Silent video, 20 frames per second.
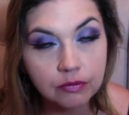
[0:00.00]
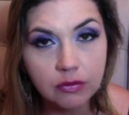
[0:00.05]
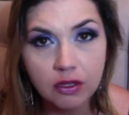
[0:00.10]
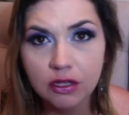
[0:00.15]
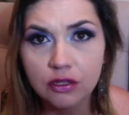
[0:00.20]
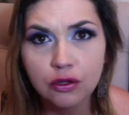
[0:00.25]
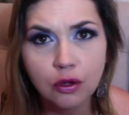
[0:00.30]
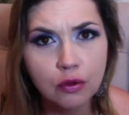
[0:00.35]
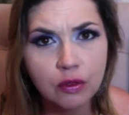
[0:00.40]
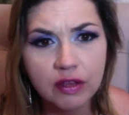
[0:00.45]

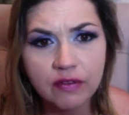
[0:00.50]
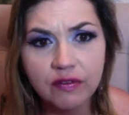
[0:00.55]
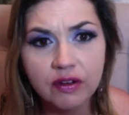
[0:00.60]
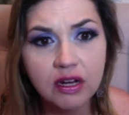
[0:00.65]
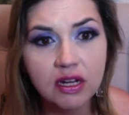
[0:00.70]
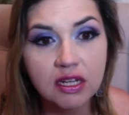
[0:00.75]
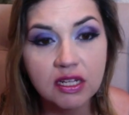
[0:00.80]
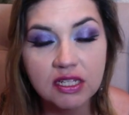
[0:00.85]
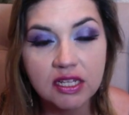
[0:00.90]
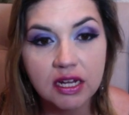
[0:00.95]
don't leave it
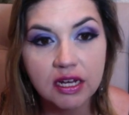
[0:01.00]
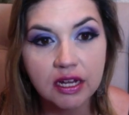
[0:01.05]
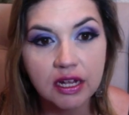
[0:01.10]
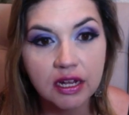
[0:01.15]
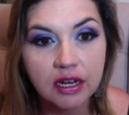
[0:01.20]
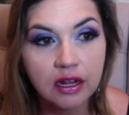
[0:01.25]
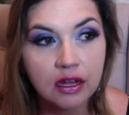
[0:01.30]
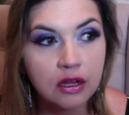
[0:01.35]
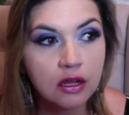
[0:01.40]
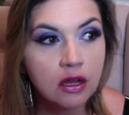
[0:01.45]

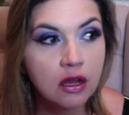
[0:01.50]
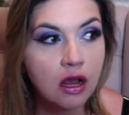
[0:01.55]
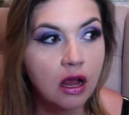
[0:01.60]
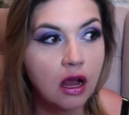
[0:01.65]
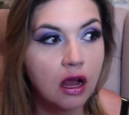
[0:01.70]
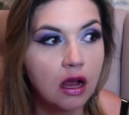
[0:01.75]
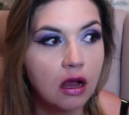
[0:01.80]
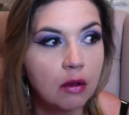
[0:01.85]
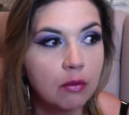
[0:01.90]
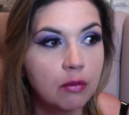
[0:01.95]
unattended,
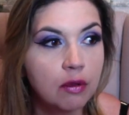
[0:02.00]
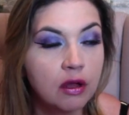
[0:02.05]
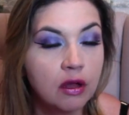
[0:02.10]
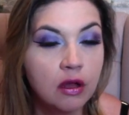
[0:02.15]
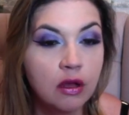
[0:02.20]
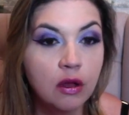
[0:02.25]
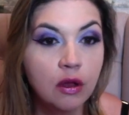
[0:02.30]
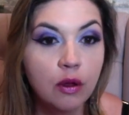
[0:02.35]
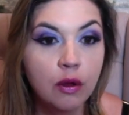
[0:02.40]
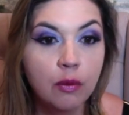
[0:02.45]

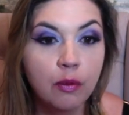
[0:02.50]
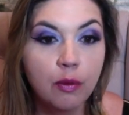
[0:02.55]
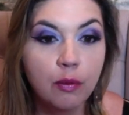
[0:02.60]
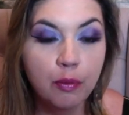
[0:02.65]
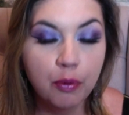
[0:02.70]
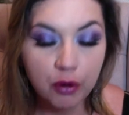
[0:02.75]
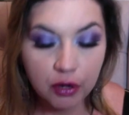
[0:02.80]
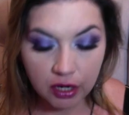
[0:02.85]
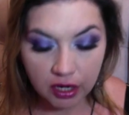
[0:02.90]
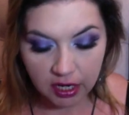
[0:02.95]

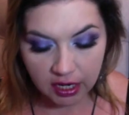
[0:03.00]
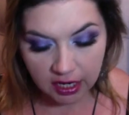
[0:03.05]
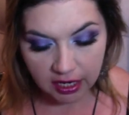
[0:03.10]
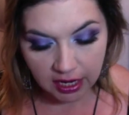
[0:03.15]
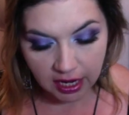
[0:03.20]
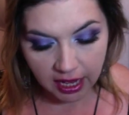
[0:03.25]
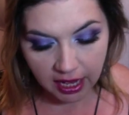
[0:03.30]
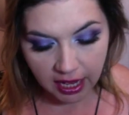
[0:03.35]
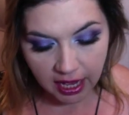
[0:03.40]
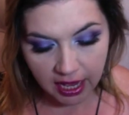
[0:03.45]
put it in
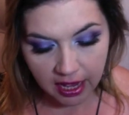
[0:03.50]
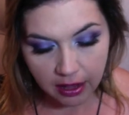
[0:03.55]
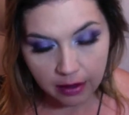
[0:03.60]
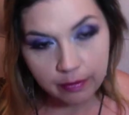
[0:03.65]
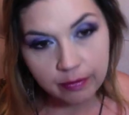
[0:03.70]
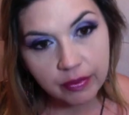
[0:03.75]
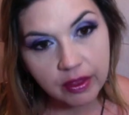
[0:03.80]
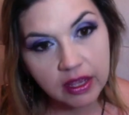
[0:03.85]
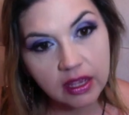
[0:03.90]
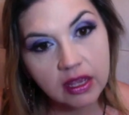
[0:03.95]

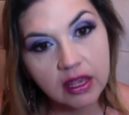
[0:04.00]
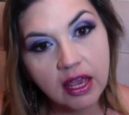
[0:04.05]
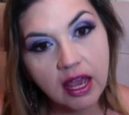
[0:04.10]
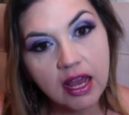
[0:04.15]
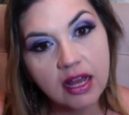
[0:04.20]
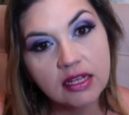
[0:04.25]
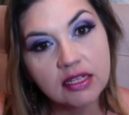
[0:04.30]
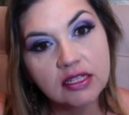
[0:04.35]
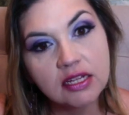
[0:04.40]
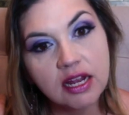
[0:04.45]
a like a
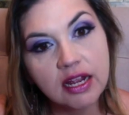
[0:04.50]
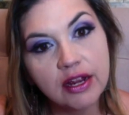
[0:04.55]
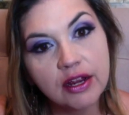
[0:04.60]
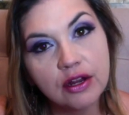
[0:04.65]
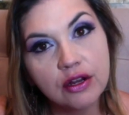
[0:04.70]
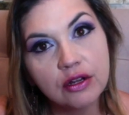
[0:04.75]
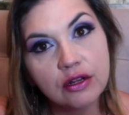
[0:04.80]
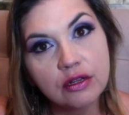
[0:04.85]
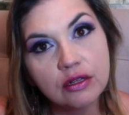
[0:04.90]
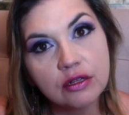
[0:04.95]
cast
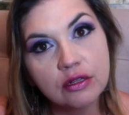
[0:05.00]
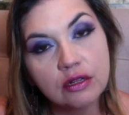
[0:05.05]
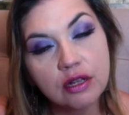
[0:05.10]
iron